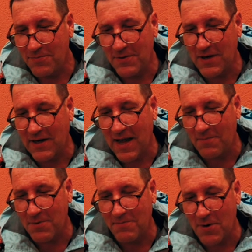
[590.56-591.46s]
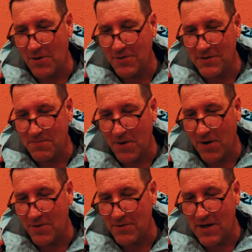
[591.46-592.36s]
we've got a couple of broken
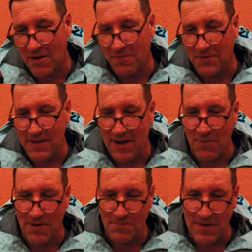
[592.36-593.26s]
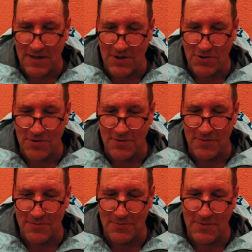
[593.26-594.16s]
spokes. Hopefully that won't be an
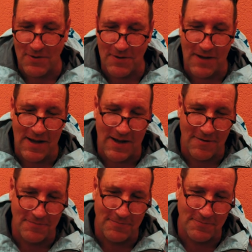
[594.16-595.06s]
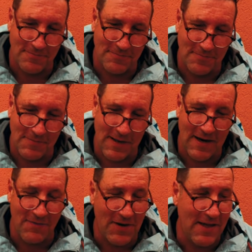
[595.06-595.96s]
issue.
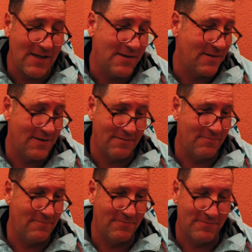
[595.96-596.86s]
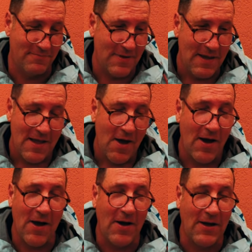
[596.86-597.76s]
And if it is,
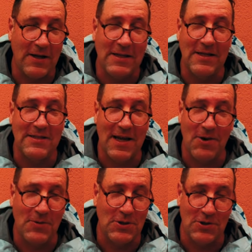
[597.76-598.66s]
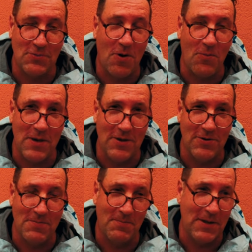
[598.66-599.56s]
I did say we should swap
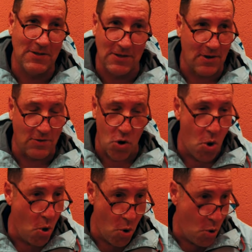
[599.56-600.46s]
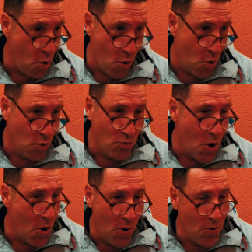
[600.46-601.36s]
wheels, but PJ's like,
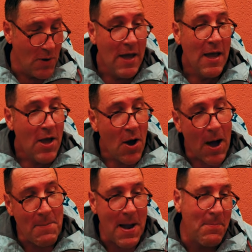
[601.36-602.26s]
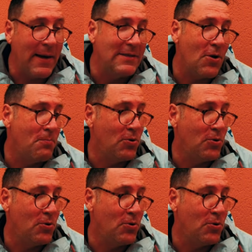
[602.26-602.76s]
no. My bikes are